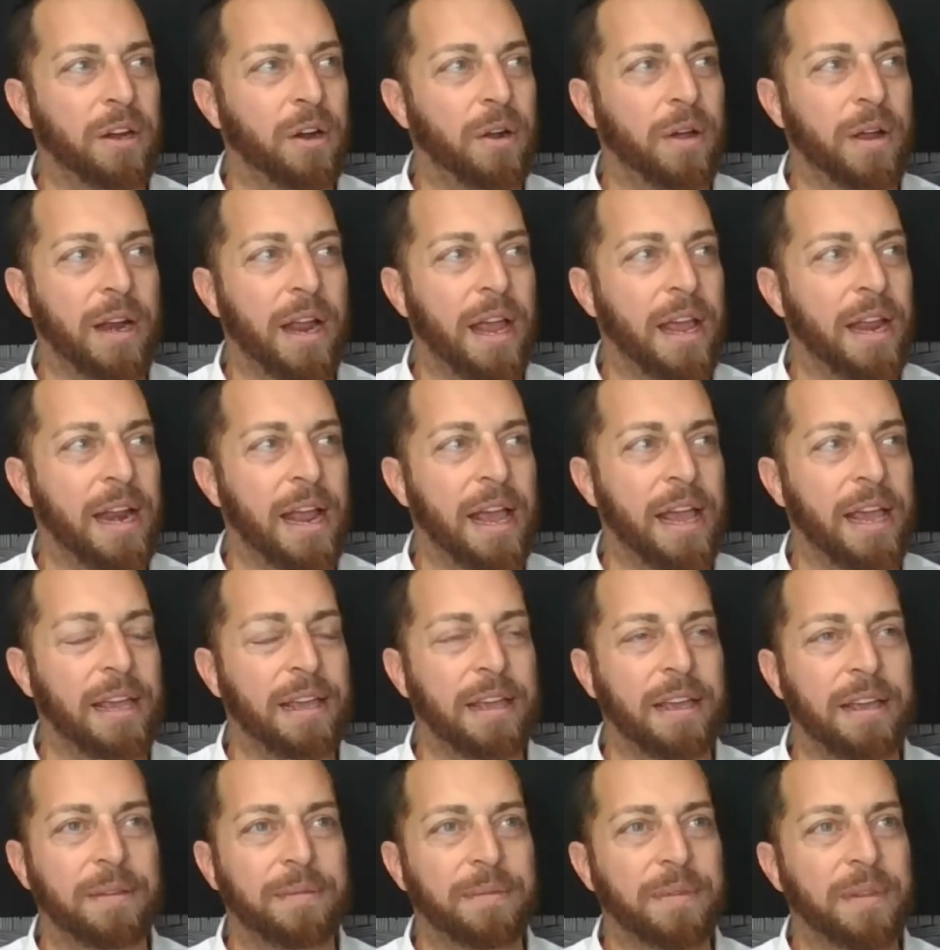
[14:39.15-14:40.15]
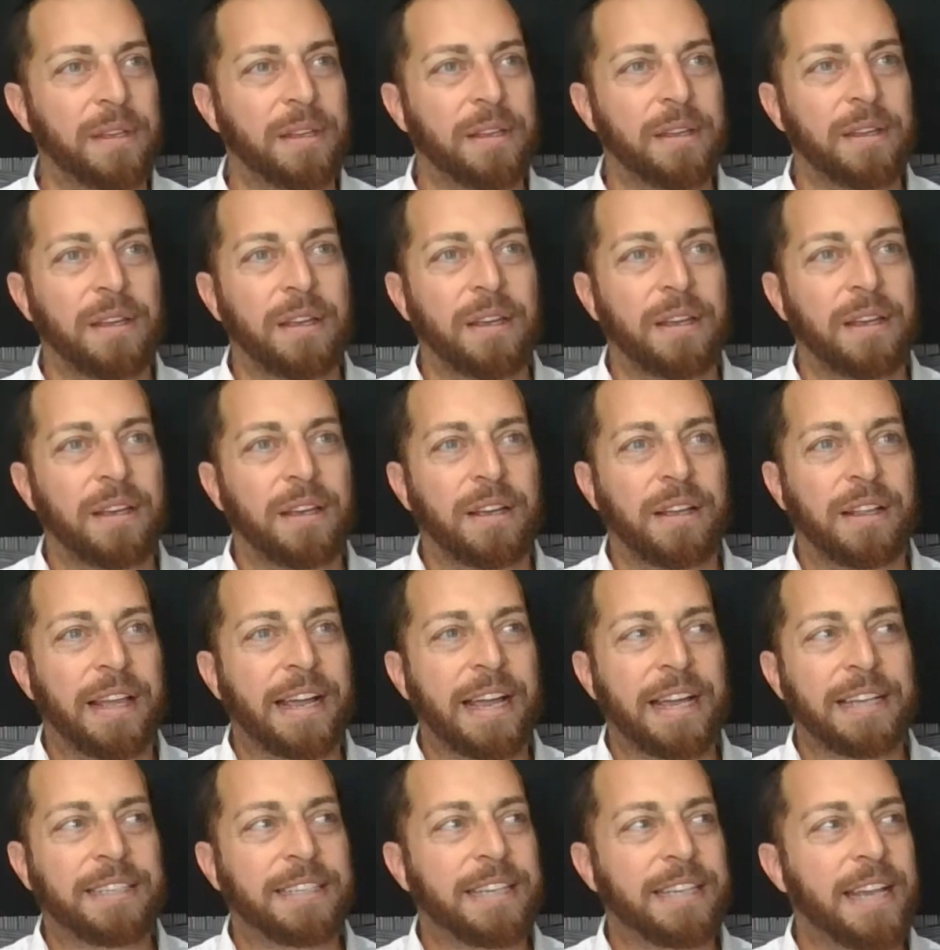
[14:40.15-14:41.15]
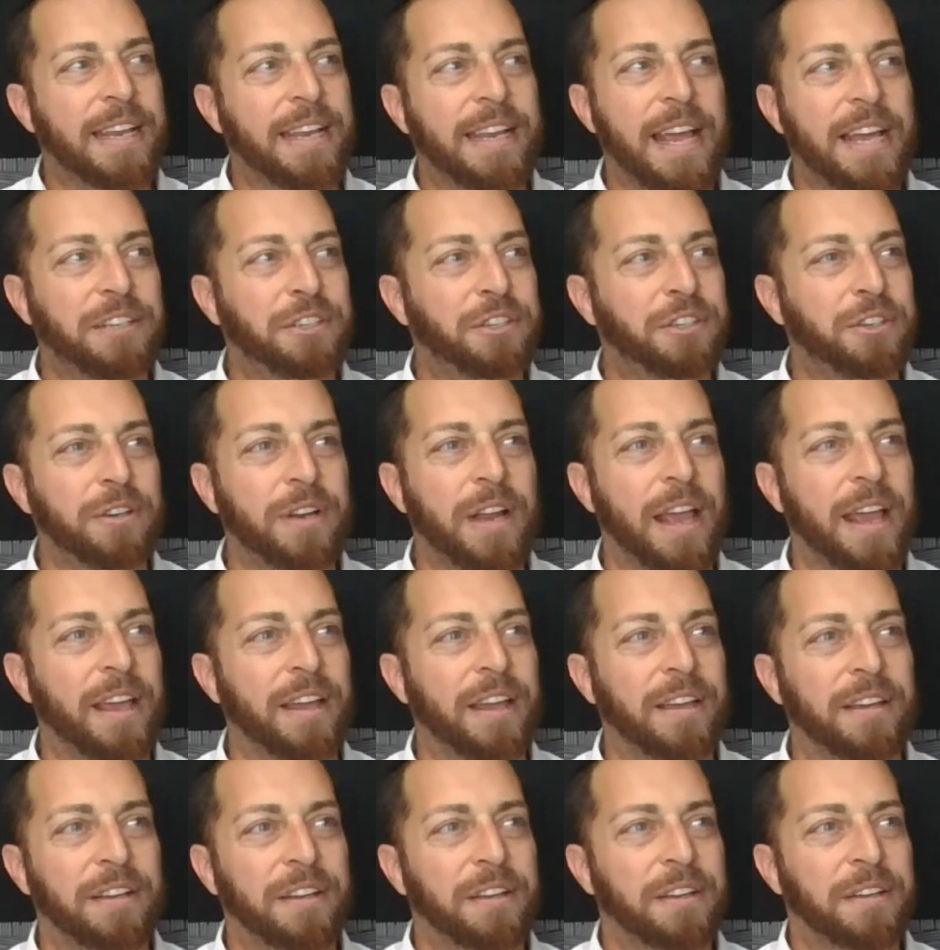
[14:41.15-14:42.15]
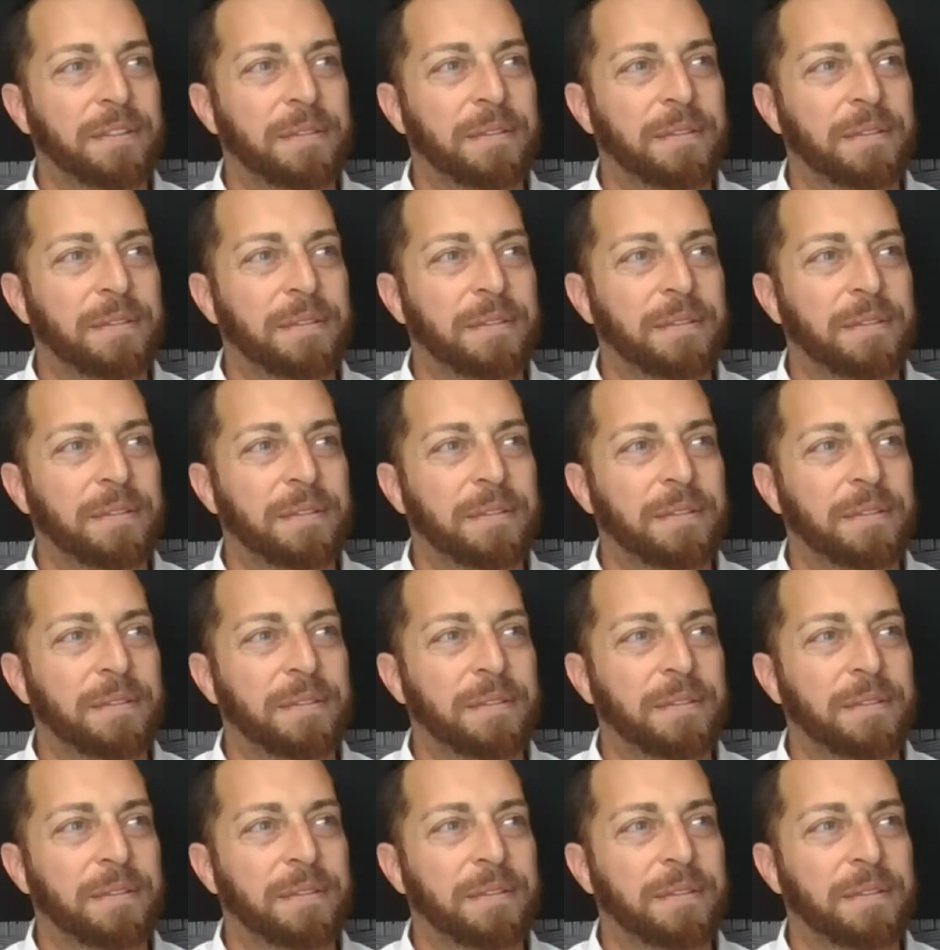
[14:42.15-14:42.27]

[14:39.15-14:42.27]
you know, and I, like I said yesterday,